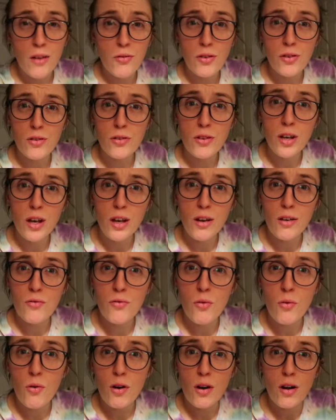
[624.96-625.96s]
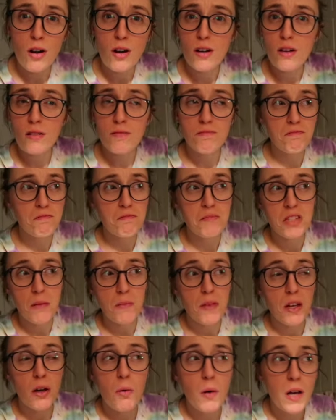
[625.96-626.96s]
if you're looking for
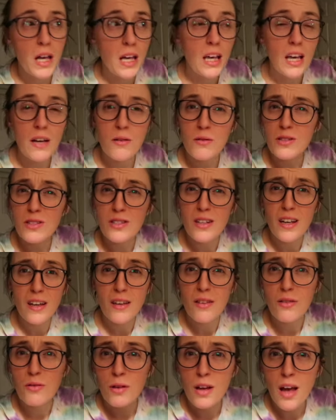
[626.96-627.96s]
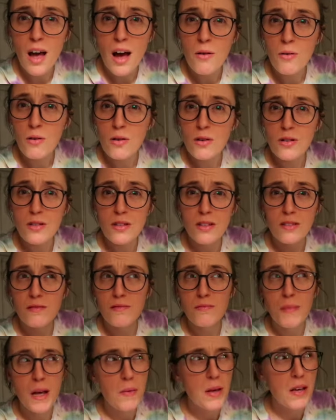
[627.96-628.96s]
something quick. It was like three hours and
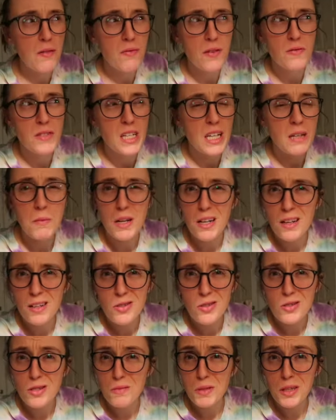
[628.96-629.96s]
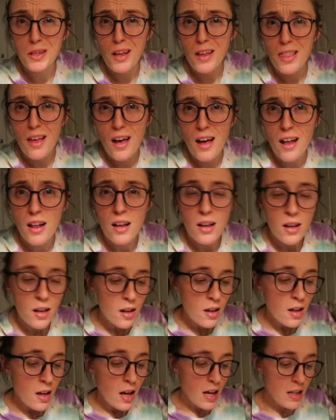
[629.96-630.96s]
maybe 15 minutes or something like that.
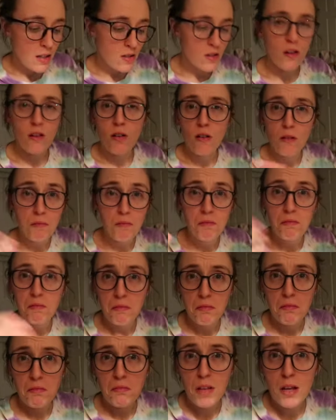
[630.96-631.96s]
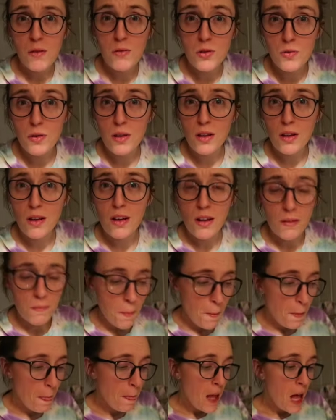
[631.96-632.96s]
And so it was really good.
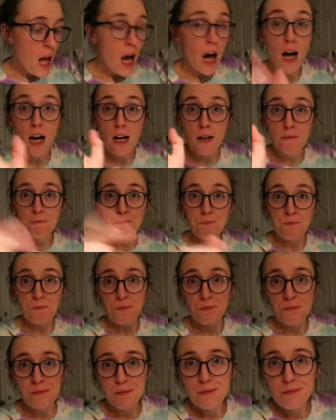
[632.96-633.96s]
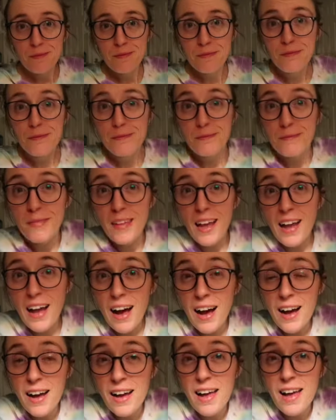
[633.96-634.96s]
Um,
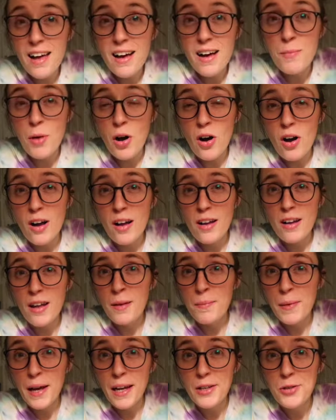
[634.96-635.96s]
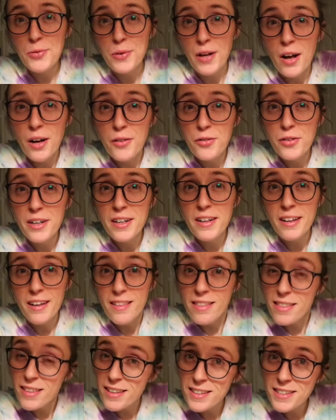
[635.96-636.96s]
I am on page 100
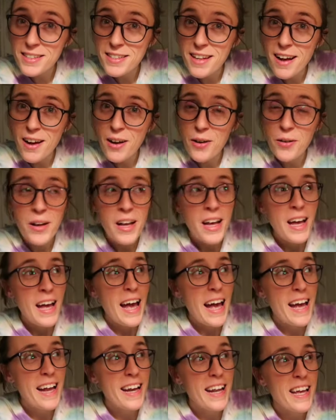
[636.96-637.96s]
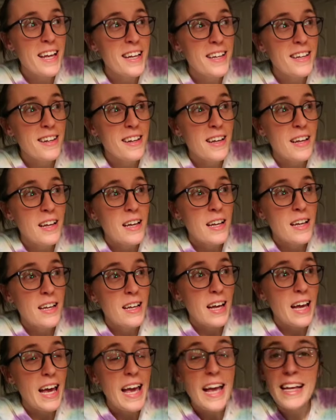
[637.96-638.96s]
in this now, and it
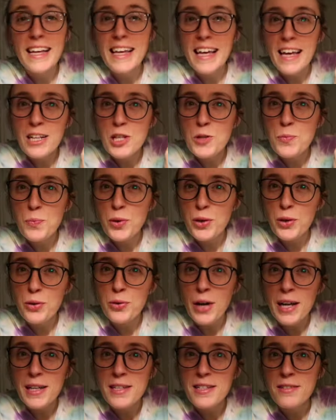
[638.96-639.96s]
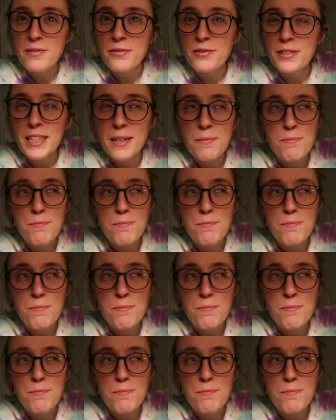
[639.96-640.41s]
it gets progressively